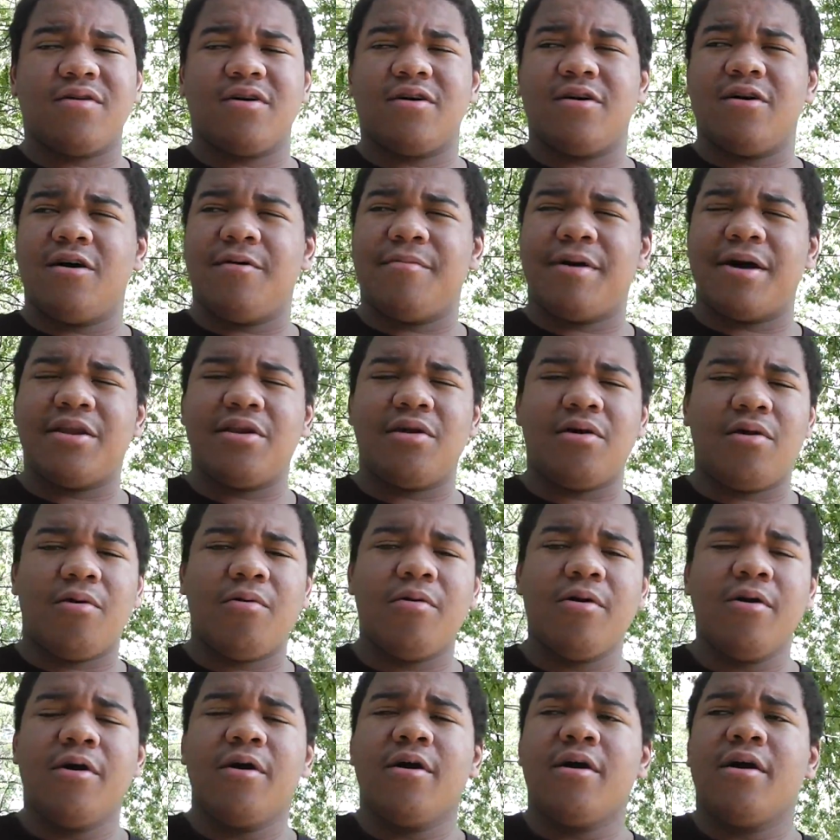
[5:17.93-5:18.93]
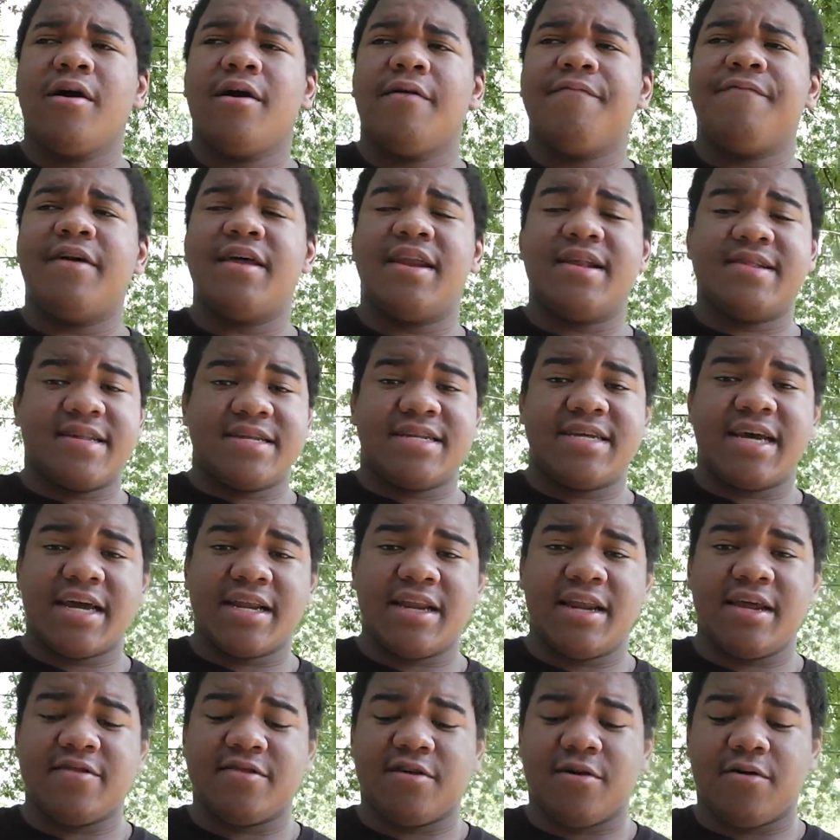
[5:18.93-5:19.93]
I know that it's a
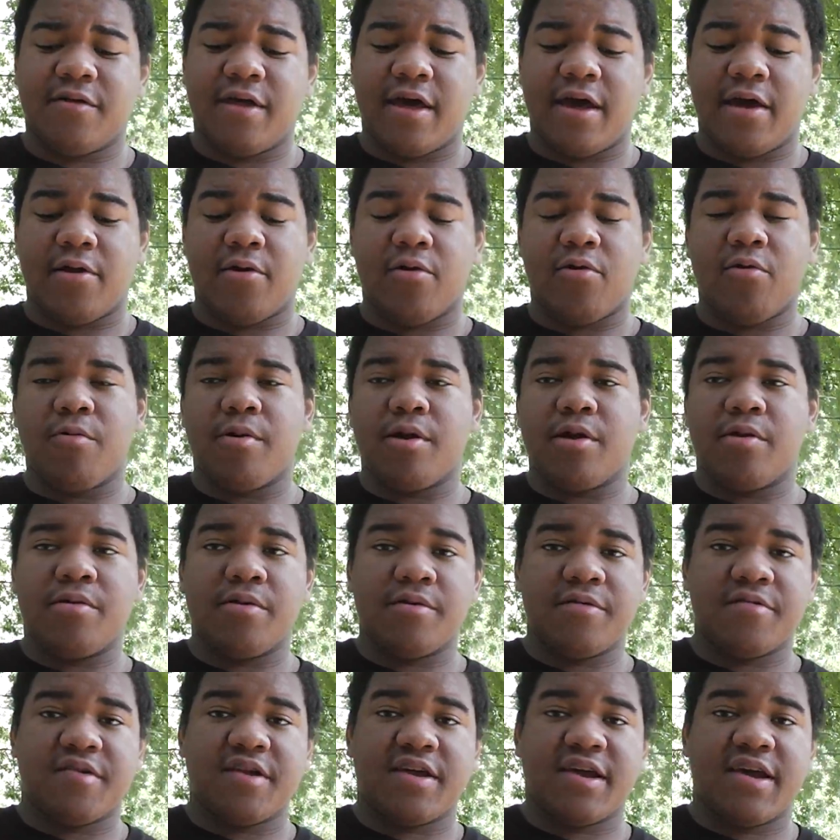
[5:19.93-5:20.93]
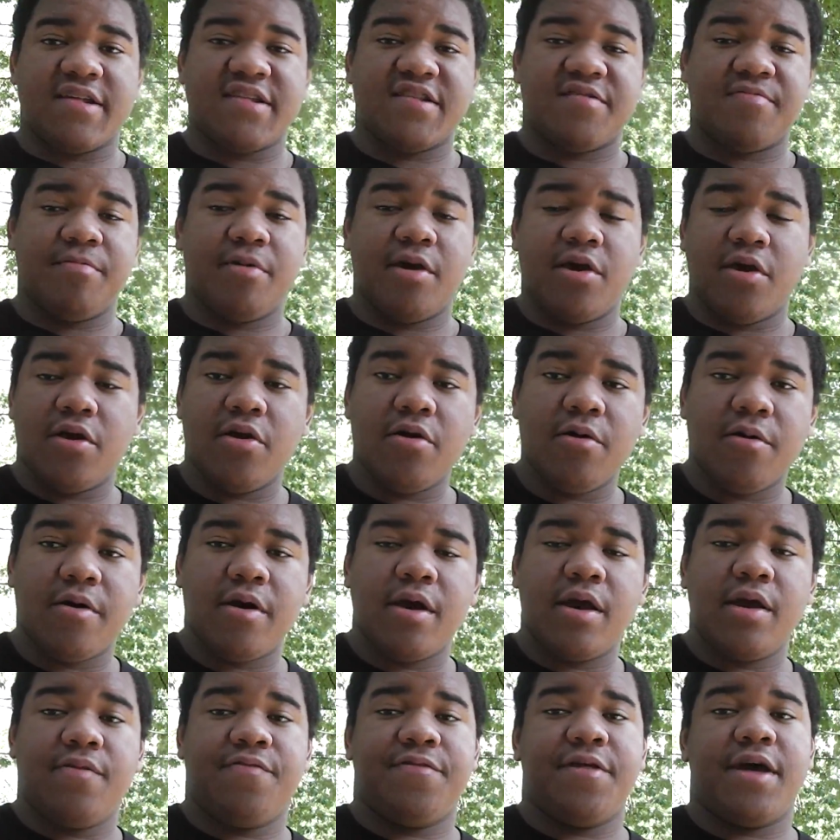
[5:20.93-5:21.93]
technique though that Uryu used against
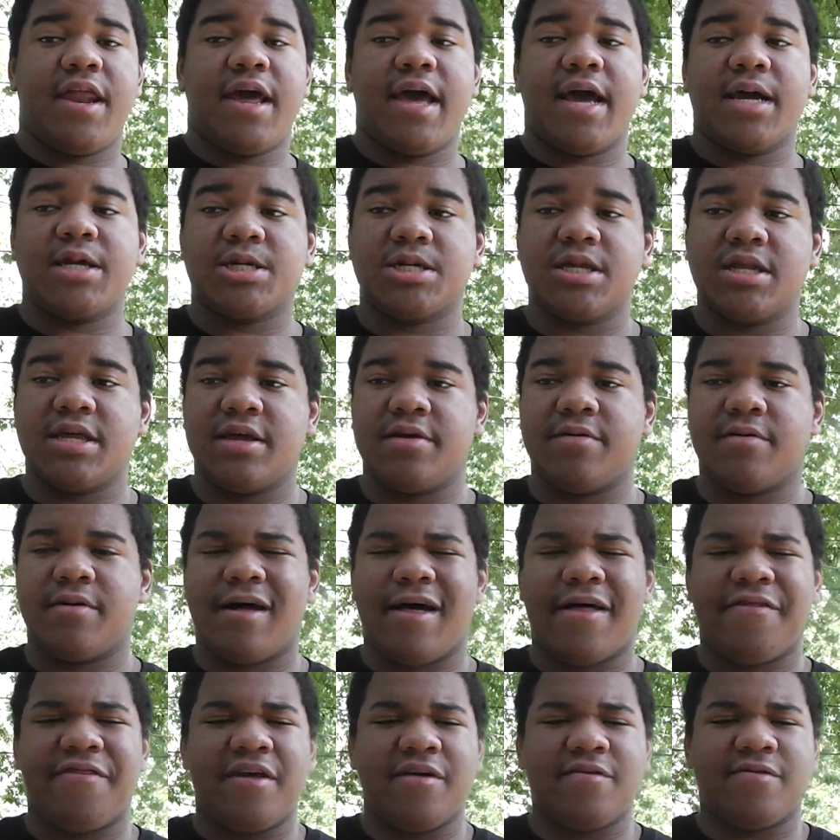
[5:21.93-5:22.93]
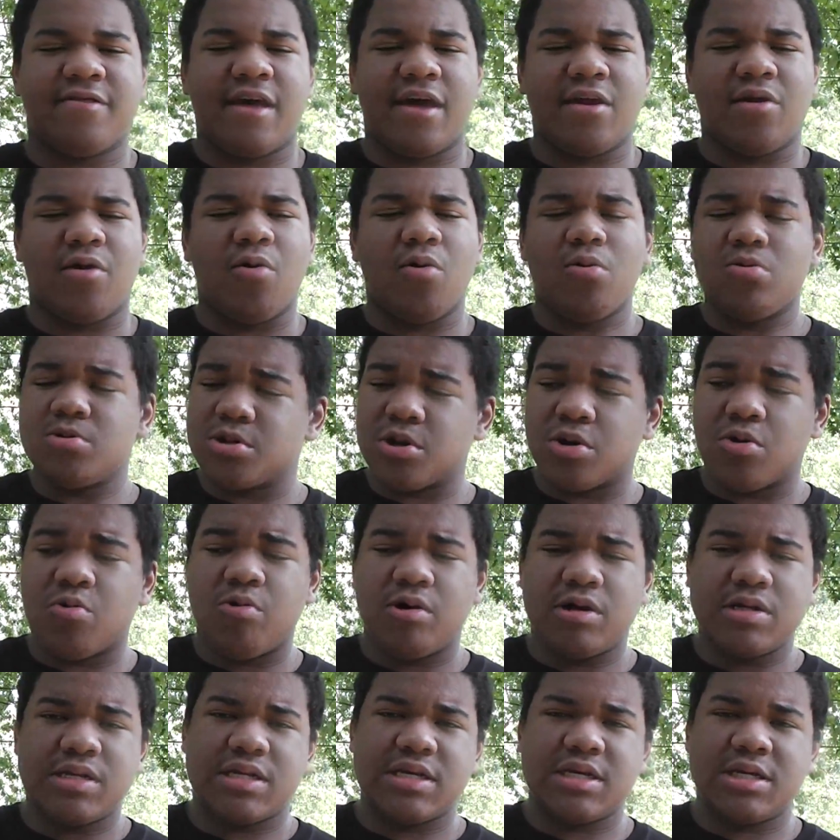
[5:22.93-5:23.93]
Miuri that actually I think that older
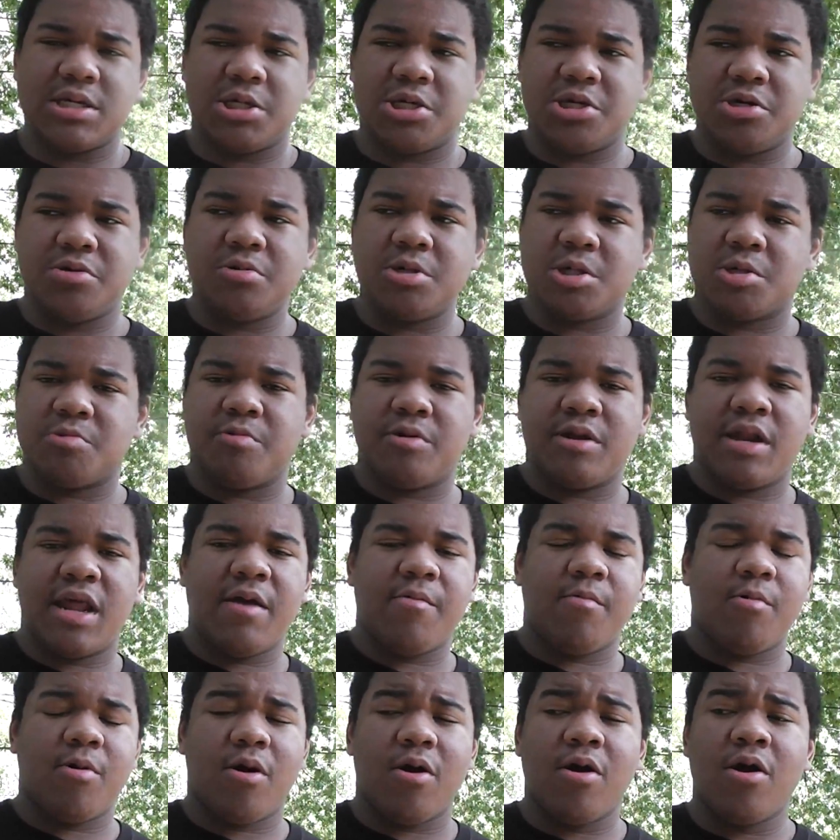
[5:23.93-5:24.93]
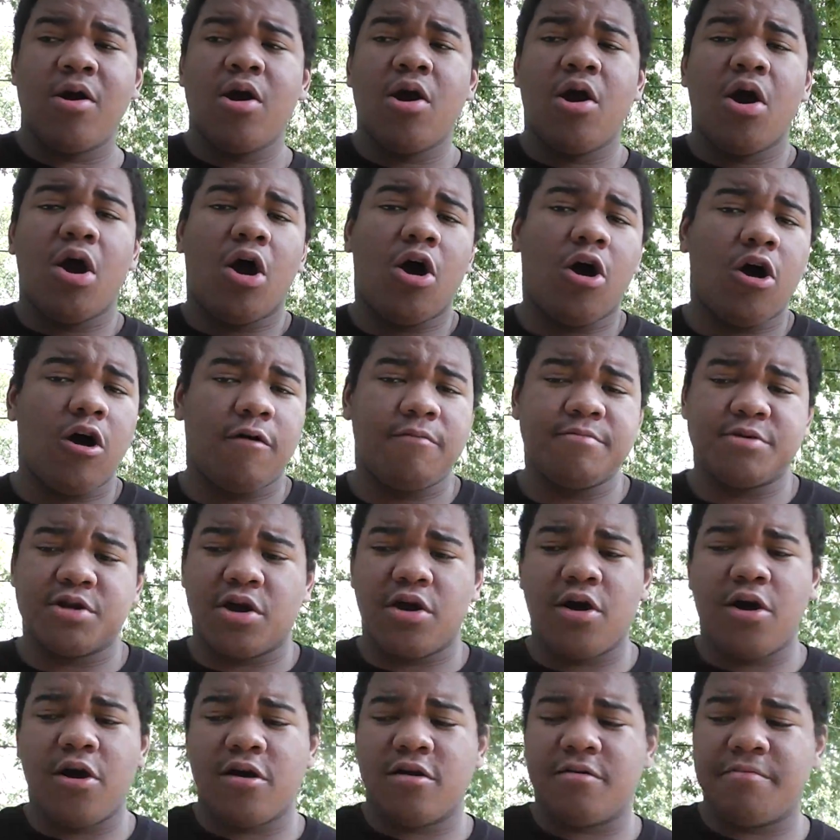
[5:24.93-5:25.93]
Quincy's used when they were harmed or
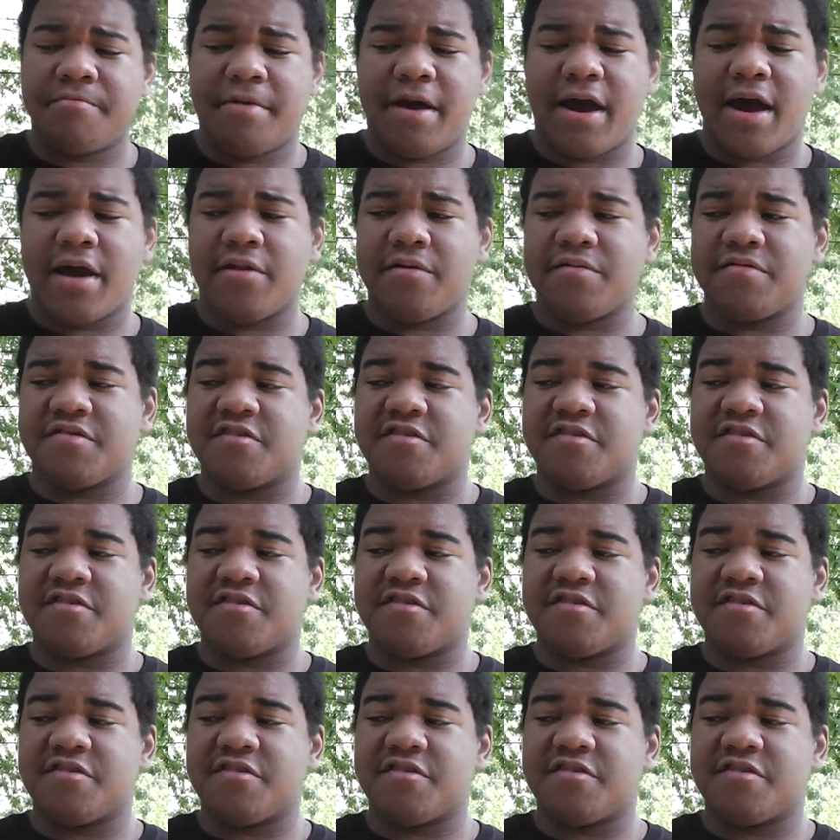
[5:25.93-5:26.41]
hurt in battle.